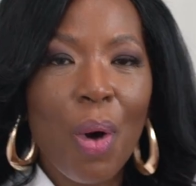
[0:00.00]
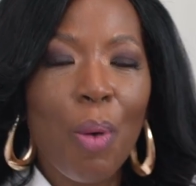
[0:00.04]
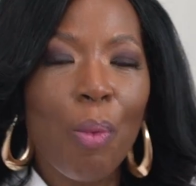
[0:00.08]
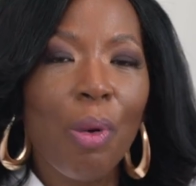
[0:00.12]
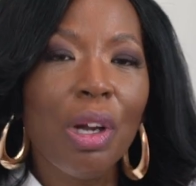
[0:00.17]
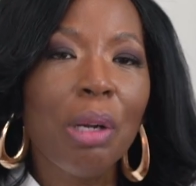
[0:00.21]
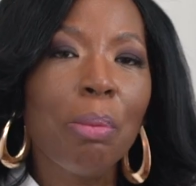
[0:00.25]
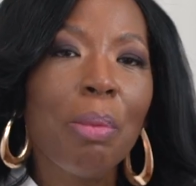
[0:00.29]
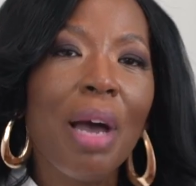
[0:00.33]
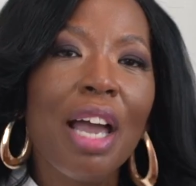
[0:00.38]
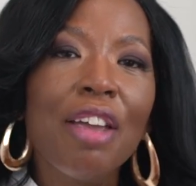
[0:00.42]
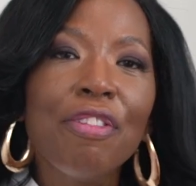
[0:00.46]

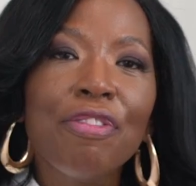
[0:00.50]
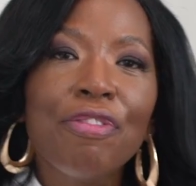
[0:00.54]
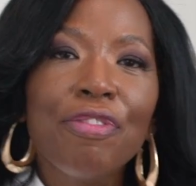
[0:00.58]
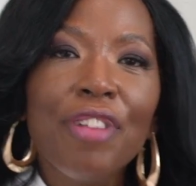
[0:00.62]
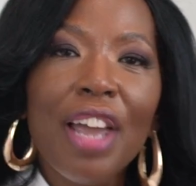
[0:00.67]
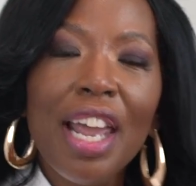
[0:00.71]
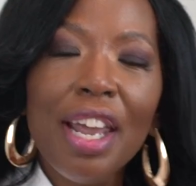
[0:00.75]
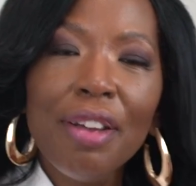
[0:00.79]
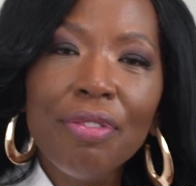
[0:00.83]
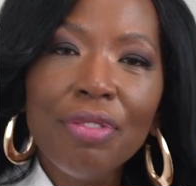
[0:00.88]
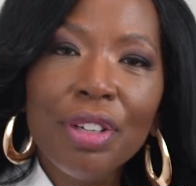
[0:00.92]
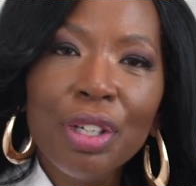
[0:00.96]
One of my
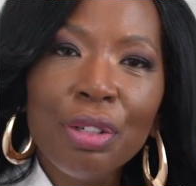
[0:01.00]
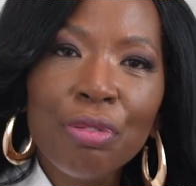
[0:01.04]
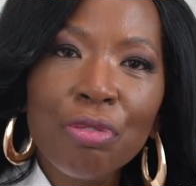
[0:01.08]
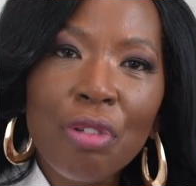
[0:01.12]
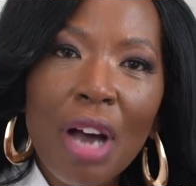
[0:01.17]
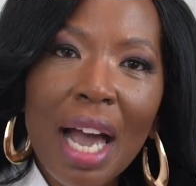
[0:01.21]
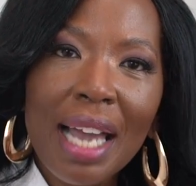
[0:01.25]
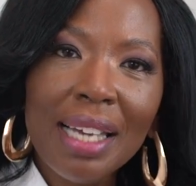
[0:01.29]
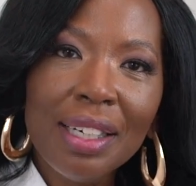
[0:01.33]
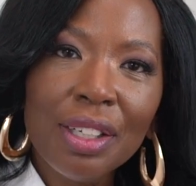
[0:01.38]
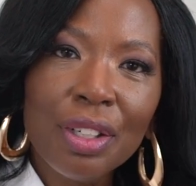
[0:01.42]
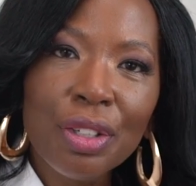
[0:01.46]
favorite
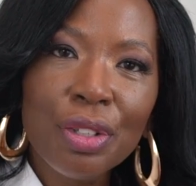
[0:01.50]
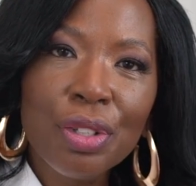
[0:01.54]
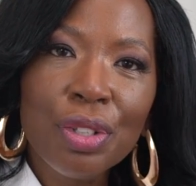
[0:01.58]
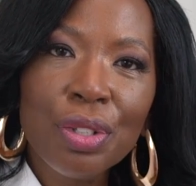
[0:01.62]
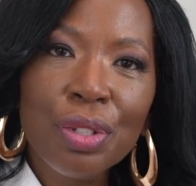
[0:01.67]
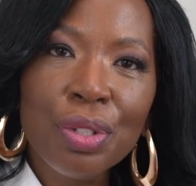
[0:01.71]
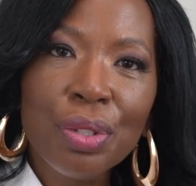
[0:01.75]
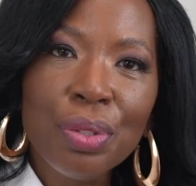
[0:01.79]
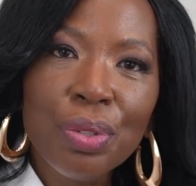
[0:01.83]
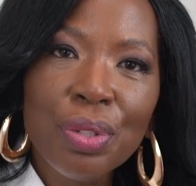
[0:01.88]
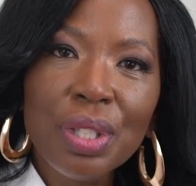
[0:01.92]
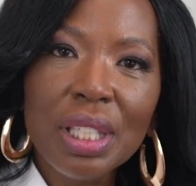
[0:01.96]

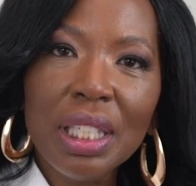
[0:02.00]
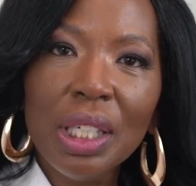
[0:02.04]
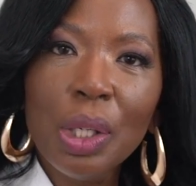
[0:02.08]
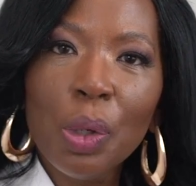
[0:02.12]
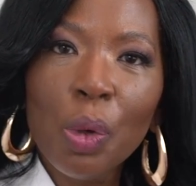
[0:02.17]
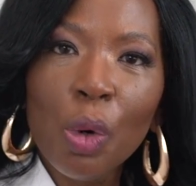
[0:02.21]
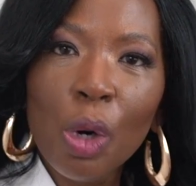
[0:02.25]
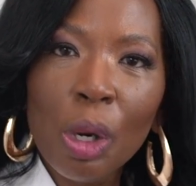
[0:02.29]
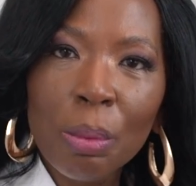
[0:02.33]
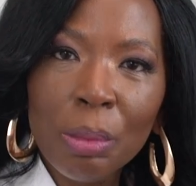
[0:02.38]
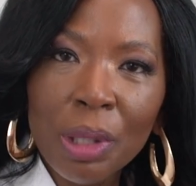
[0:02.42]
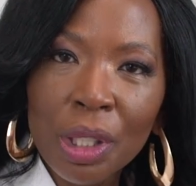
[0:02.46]
writers, Susie
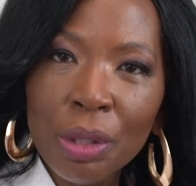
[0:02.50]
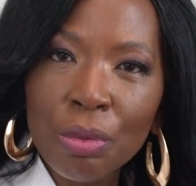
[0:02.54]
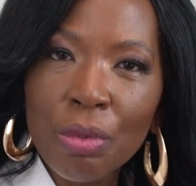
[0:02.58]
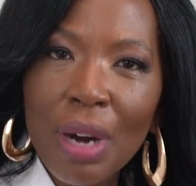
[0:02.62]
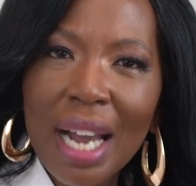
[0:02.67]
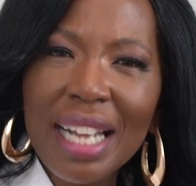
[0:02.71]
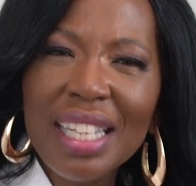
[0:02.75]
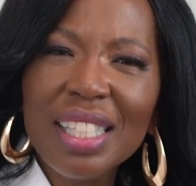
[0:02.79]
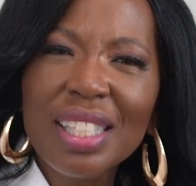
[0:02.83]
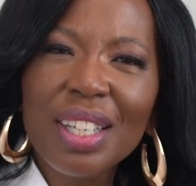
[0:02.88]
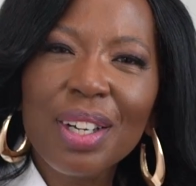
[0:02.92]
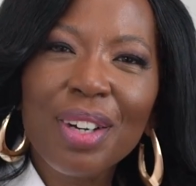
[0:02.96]
Orman,
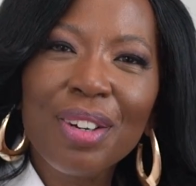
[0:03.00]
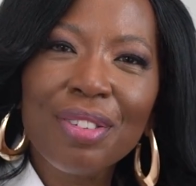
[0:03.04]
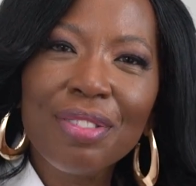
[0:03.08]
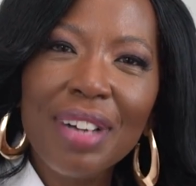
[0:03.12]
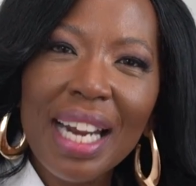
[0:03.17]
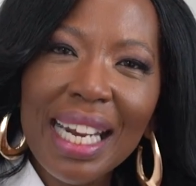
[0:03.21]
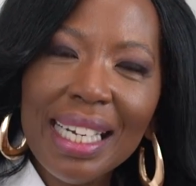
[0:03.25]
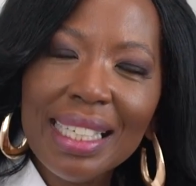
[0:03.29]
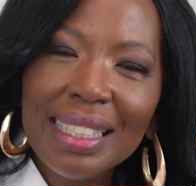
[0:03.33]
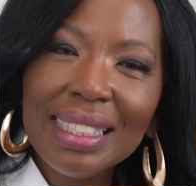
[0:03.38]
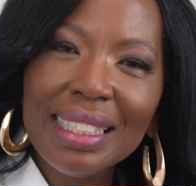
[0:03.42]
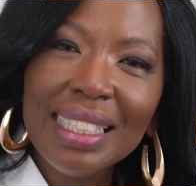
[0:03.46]
writes a
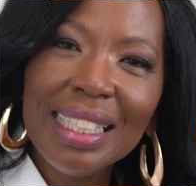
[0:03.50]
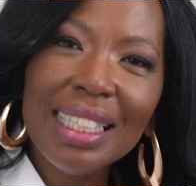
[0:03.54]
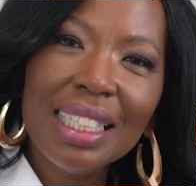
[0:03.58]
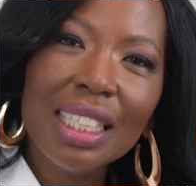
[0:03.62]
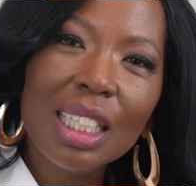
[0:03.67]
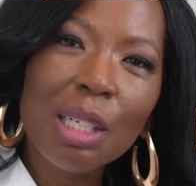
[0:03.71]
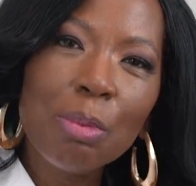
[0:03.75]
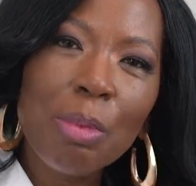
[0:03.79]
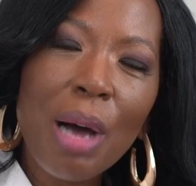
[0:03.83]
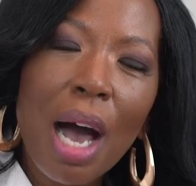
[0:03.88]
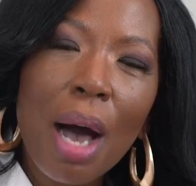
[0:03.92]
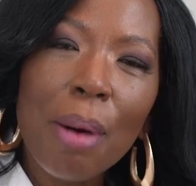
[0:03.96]
great
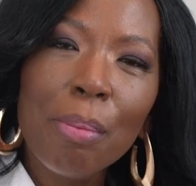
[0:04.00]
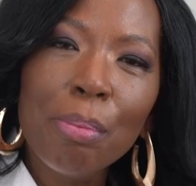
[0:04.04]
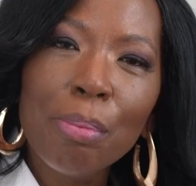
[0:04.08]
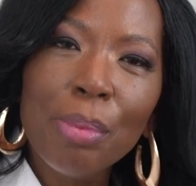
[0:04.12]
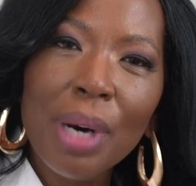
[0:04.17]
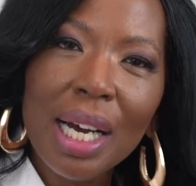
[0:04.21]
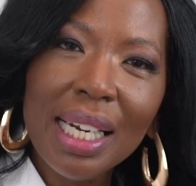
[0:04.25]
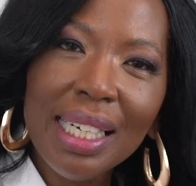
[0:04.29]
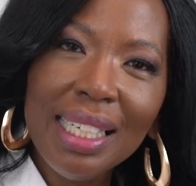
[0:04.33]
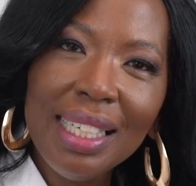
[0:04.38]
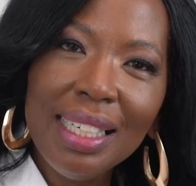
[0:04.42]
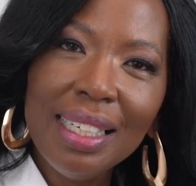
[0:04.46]
deal about
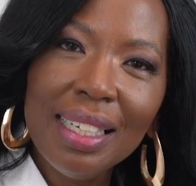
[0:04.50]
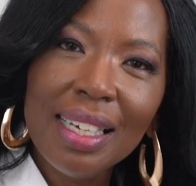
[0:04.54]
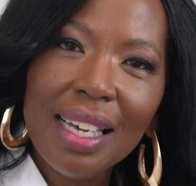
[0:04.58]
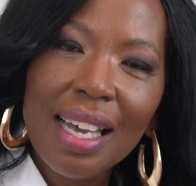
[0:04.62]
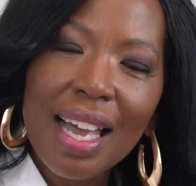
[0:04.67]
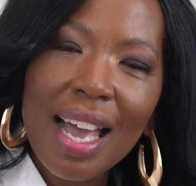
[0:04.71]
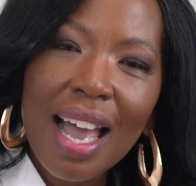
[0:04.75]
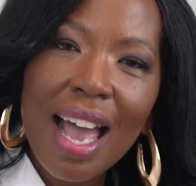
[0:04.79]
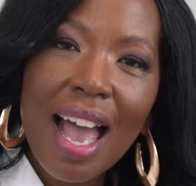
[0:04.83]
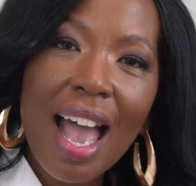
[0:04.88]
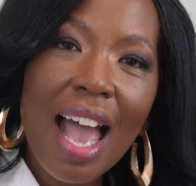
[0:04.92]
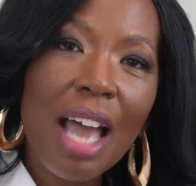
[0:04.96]
money
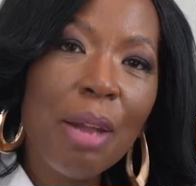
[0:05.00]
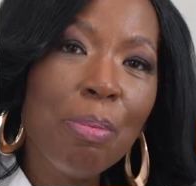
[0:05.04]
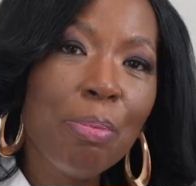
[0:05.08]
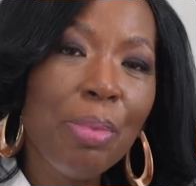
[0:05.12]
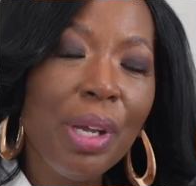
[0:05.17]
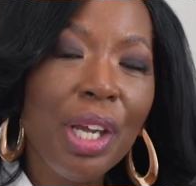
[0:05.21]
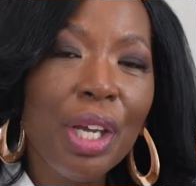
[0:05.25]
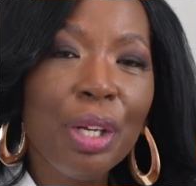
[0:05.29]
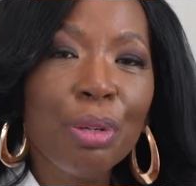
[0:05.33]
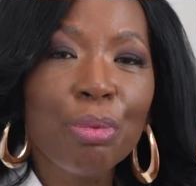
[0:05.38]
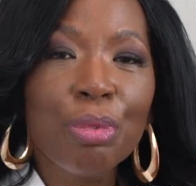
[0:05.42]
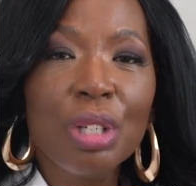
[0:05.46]
and
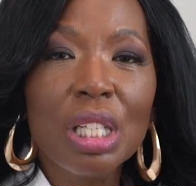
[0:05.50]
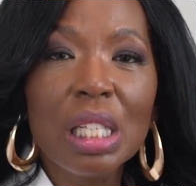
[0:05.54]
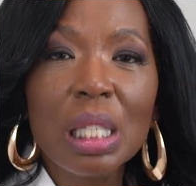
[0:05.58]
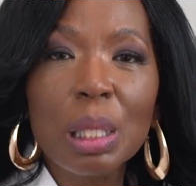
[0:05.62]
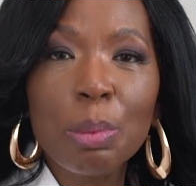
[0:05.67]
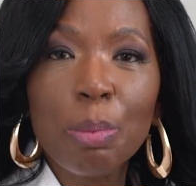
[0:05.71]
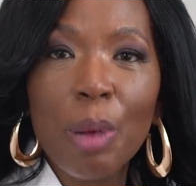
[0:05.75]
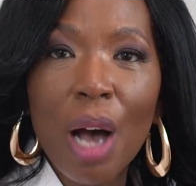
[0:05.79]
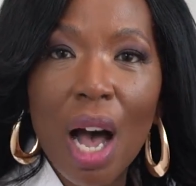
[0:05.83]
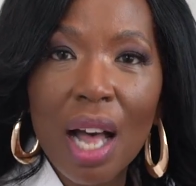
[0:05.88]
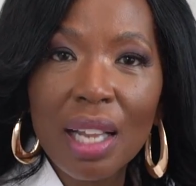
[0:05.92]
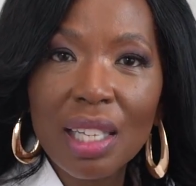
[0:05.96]
being
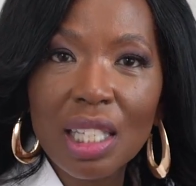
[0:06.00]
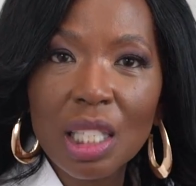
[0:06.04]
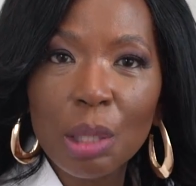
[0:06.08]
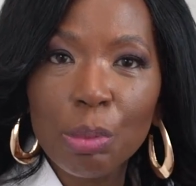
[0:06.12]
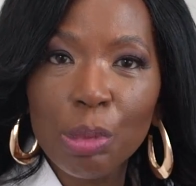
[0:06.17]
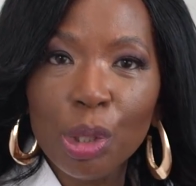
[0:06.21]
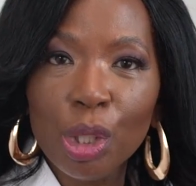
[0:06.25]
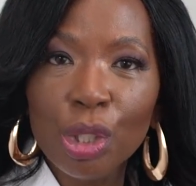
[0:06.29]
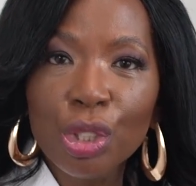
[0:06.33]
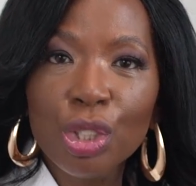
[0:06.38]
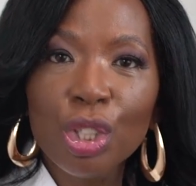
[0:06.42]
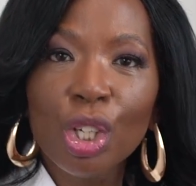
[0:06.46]

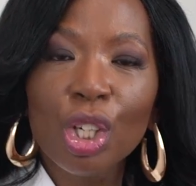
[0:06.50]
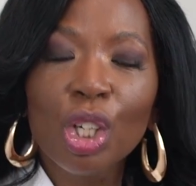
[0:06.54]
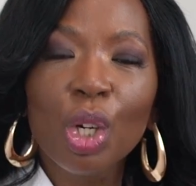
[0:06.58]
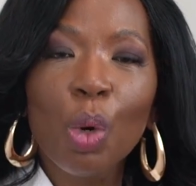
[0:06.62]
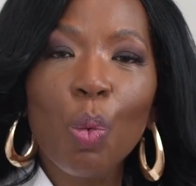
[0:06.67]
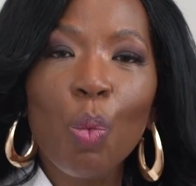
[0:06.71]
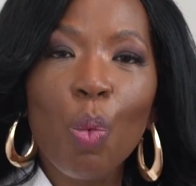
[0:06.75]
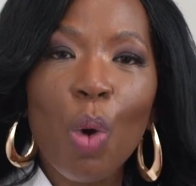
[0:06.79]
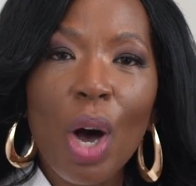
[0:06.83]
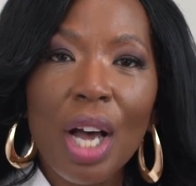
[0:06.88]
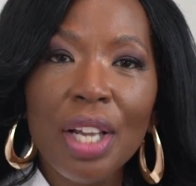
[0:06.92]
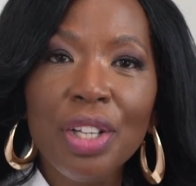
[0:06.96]
responsible to the
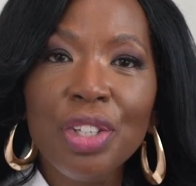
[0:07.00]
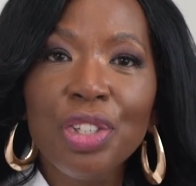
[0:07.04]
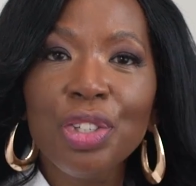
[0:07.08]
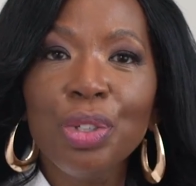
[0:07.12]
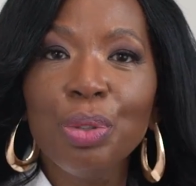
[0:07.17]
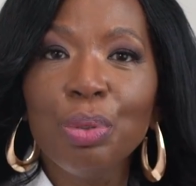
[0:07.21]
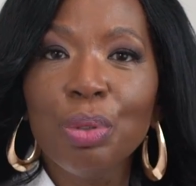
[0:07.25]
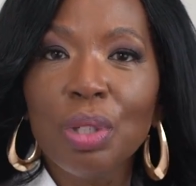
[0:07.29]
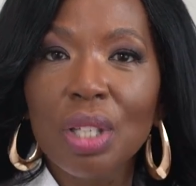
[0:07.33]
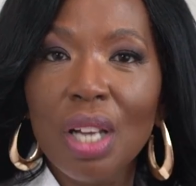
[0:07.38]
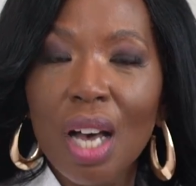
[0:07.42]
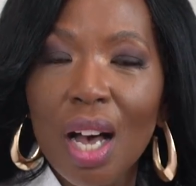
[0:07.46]
ones
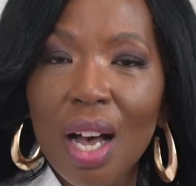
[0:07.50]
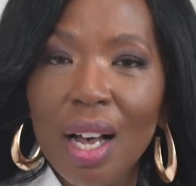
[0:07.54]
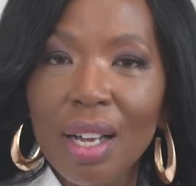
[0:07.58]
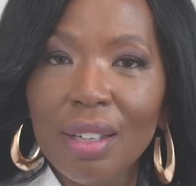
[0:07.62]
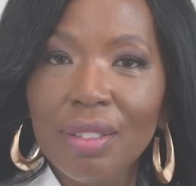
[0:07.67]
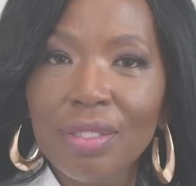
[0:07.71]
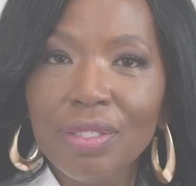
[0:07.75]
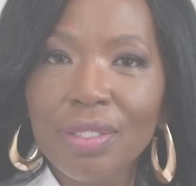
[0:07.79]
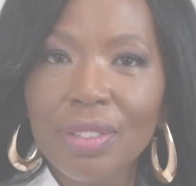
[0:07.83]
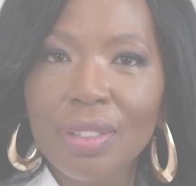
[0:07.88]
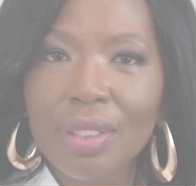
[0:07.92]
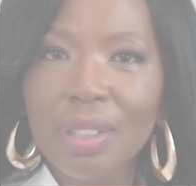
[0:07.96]
you
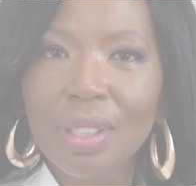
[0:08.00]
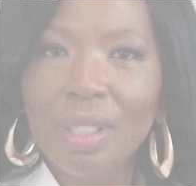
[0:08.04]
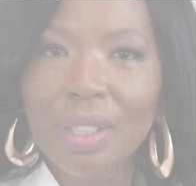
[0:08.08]
love.